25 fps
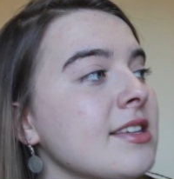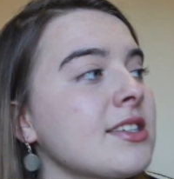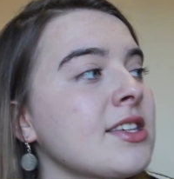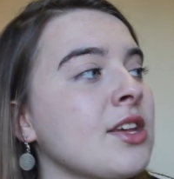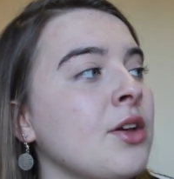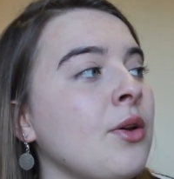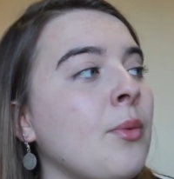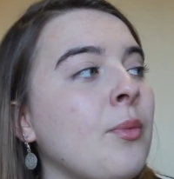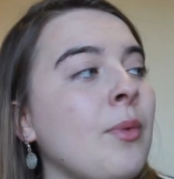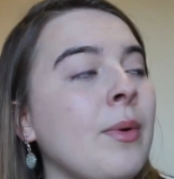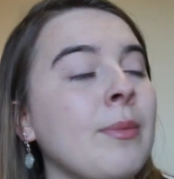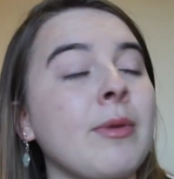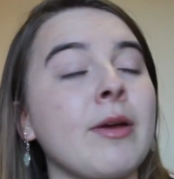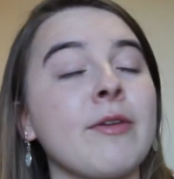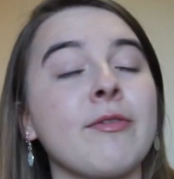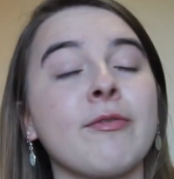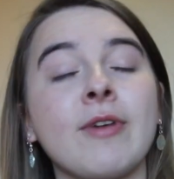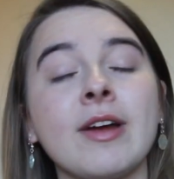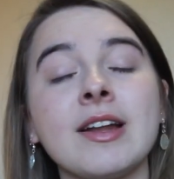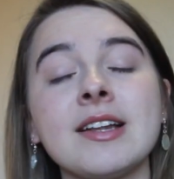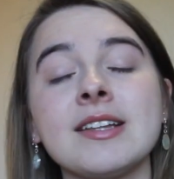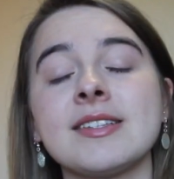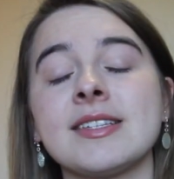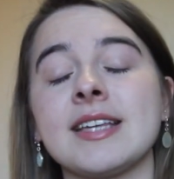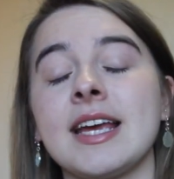So when my
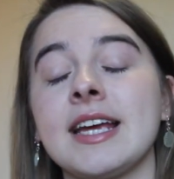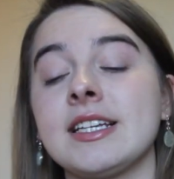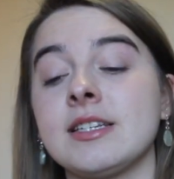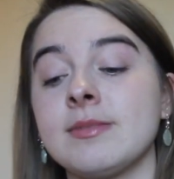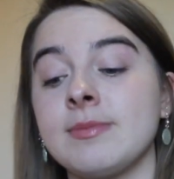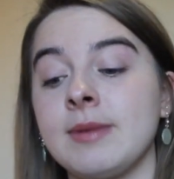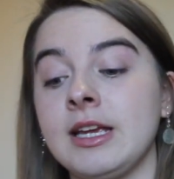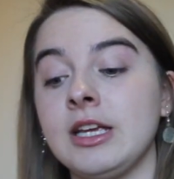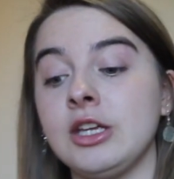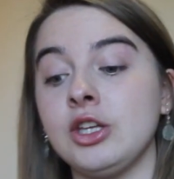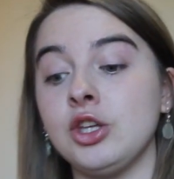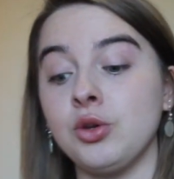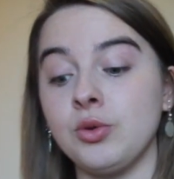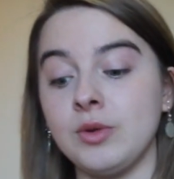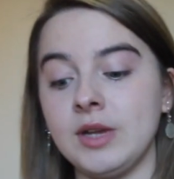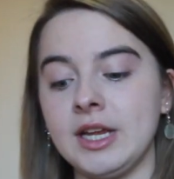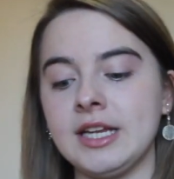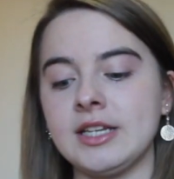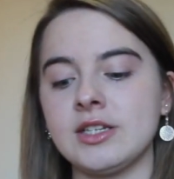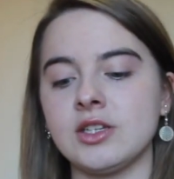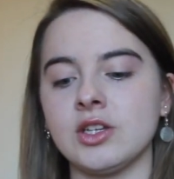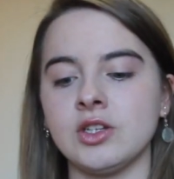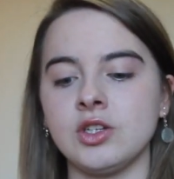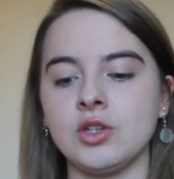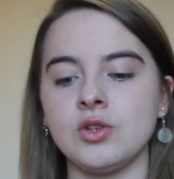friends say to me, you
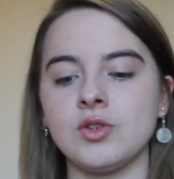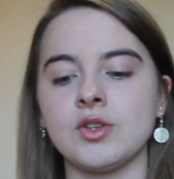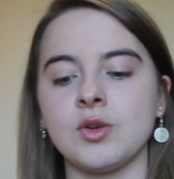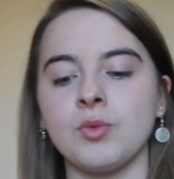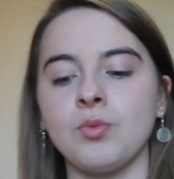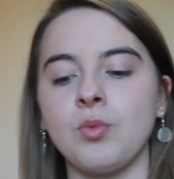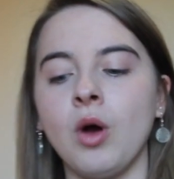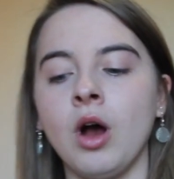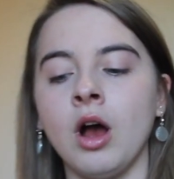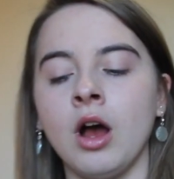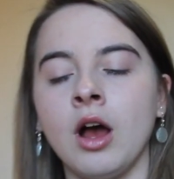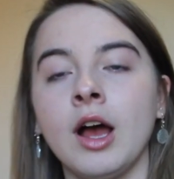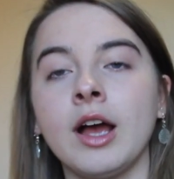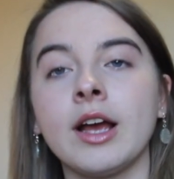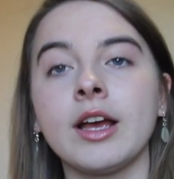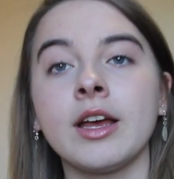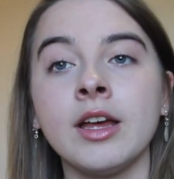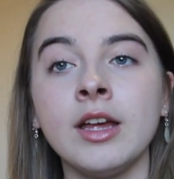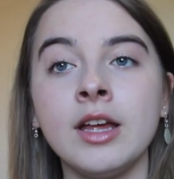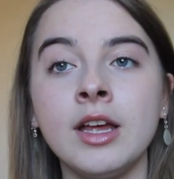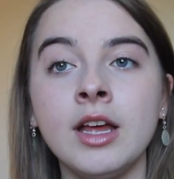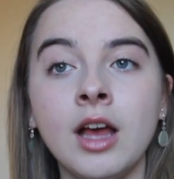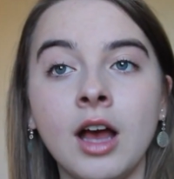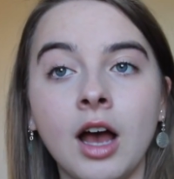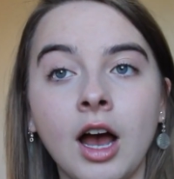need to do some work,
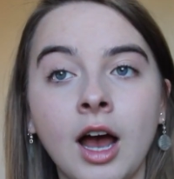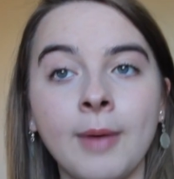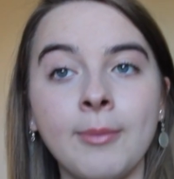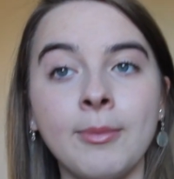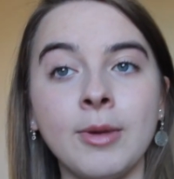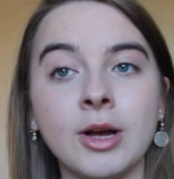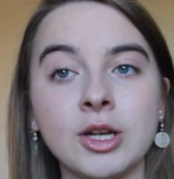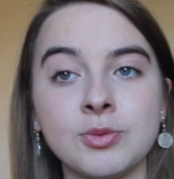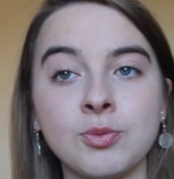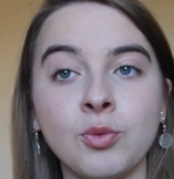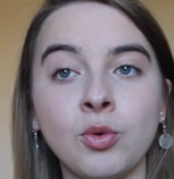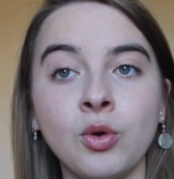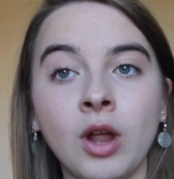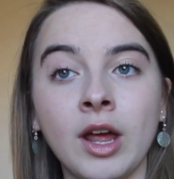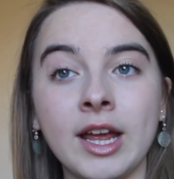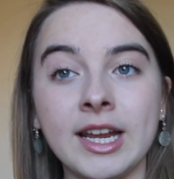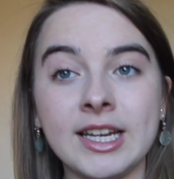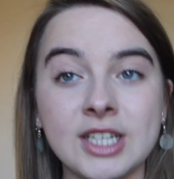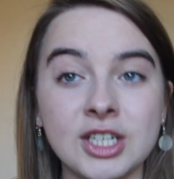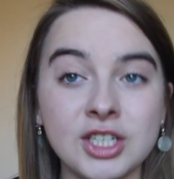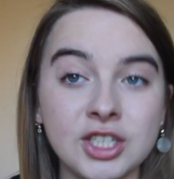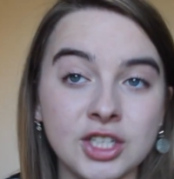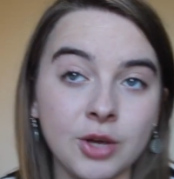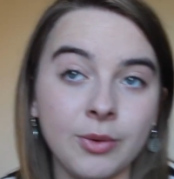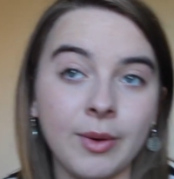I'm much more likely
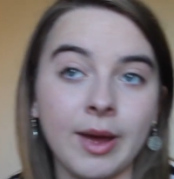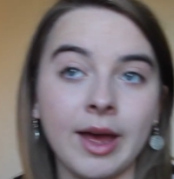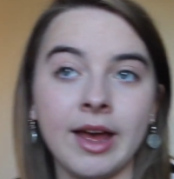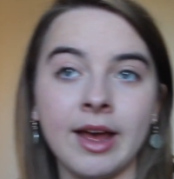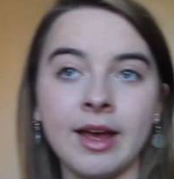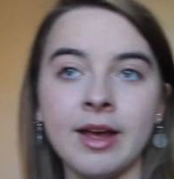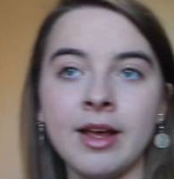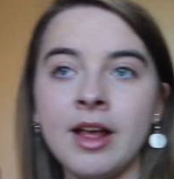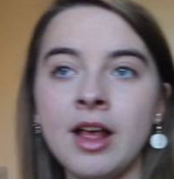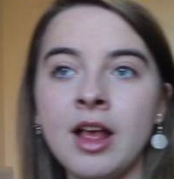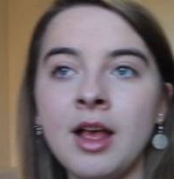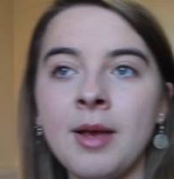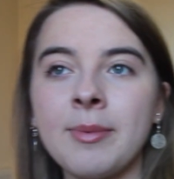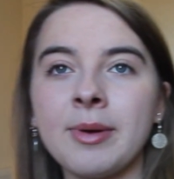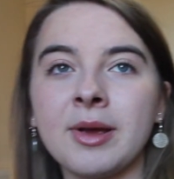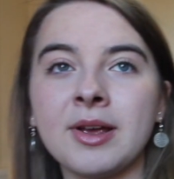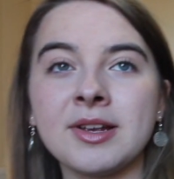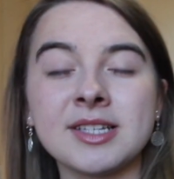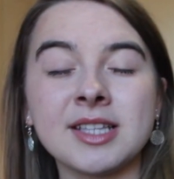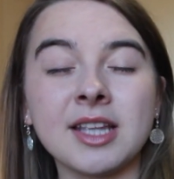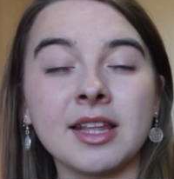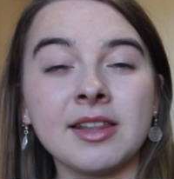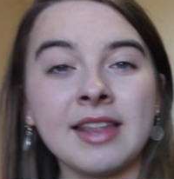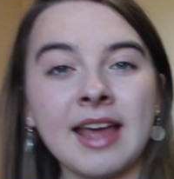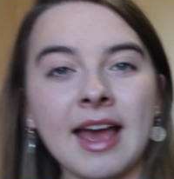to do it
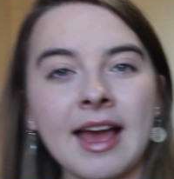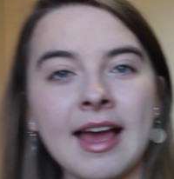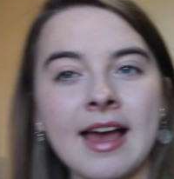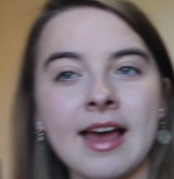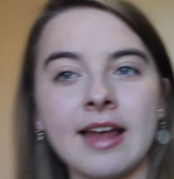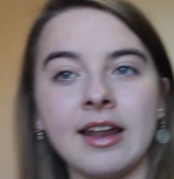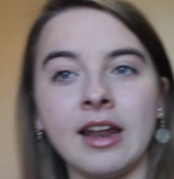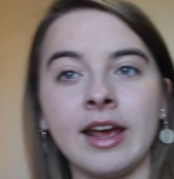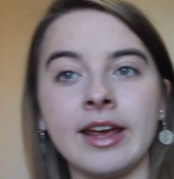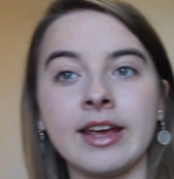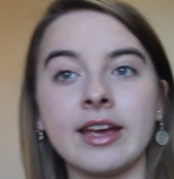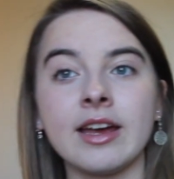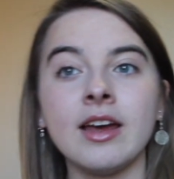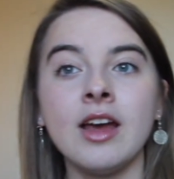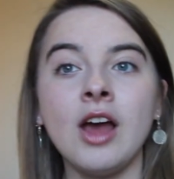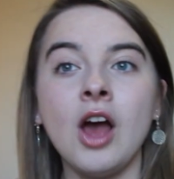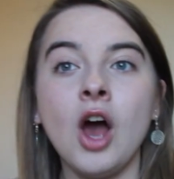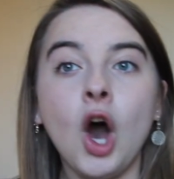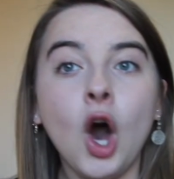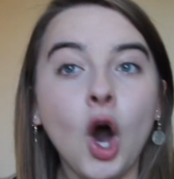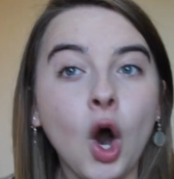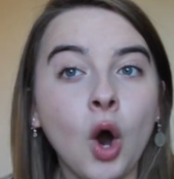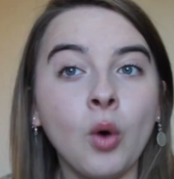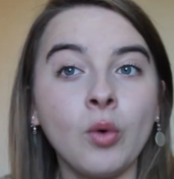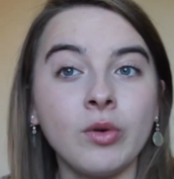because they're like
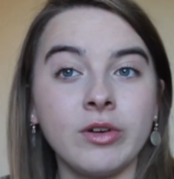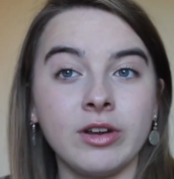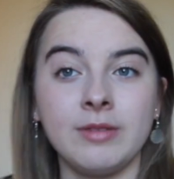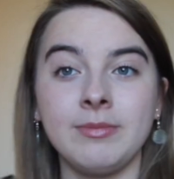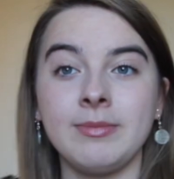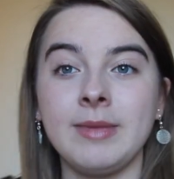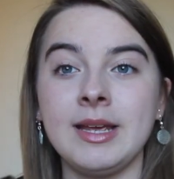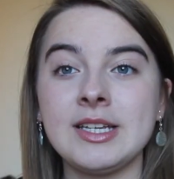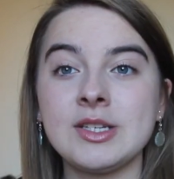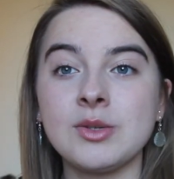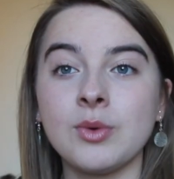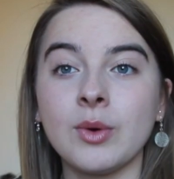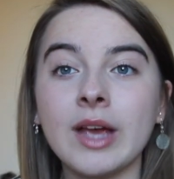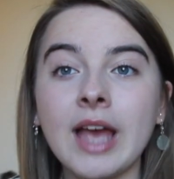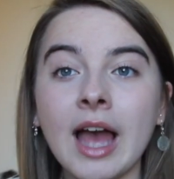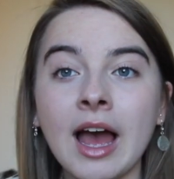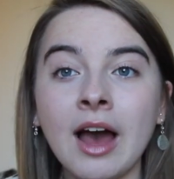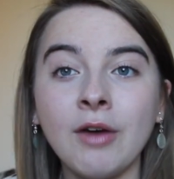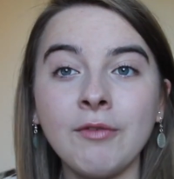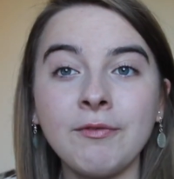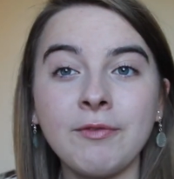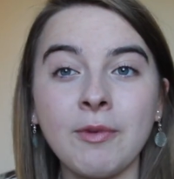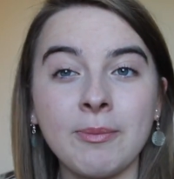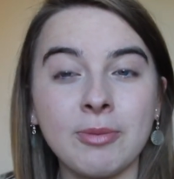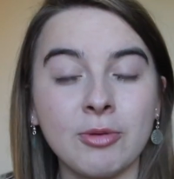holding me to
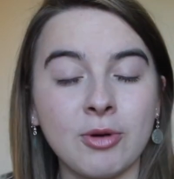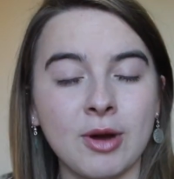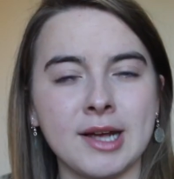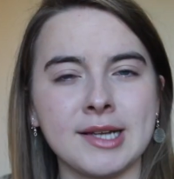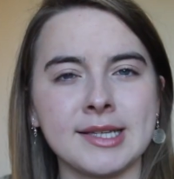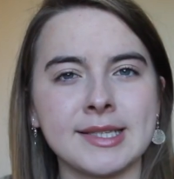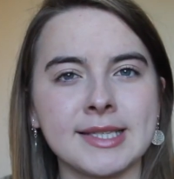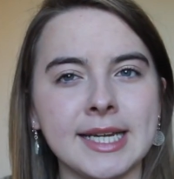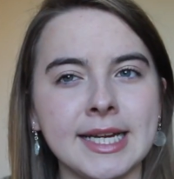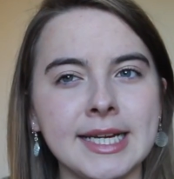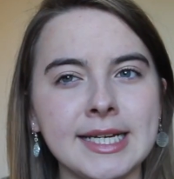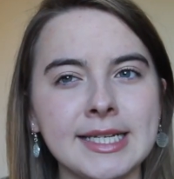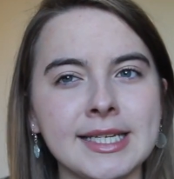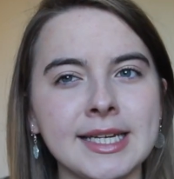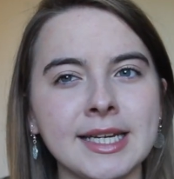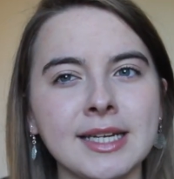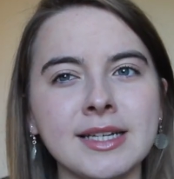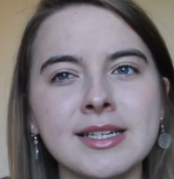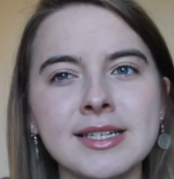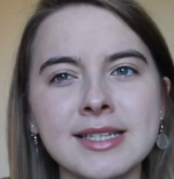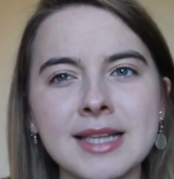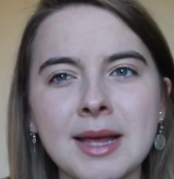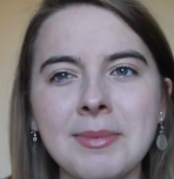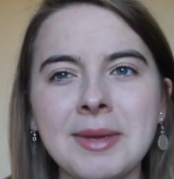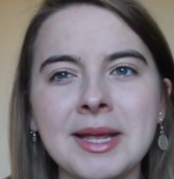account for
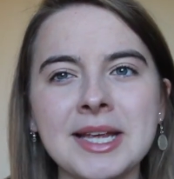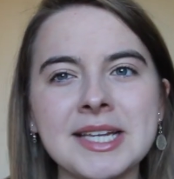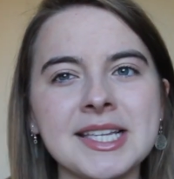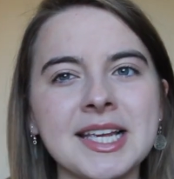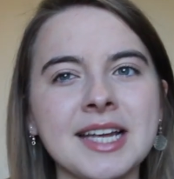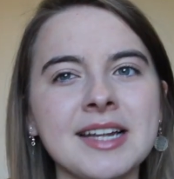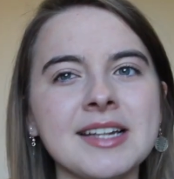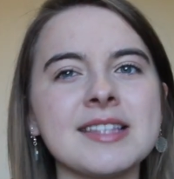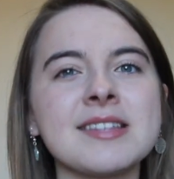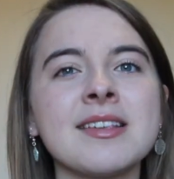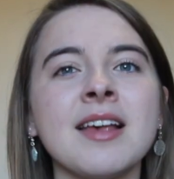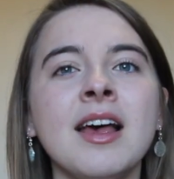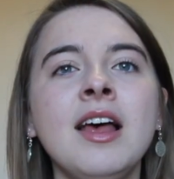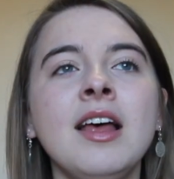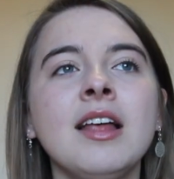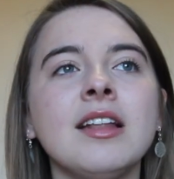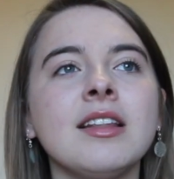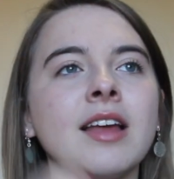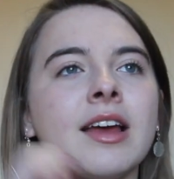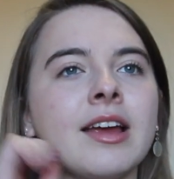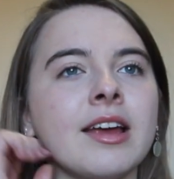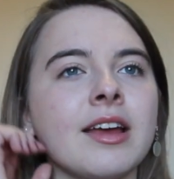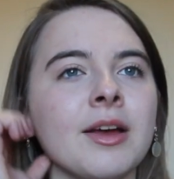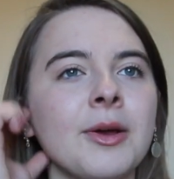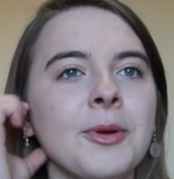procrastinating. Does that make sense?
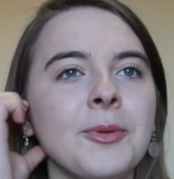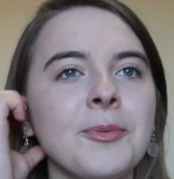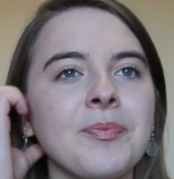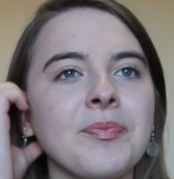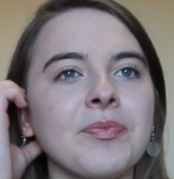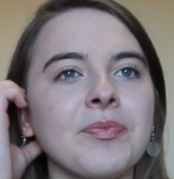Like,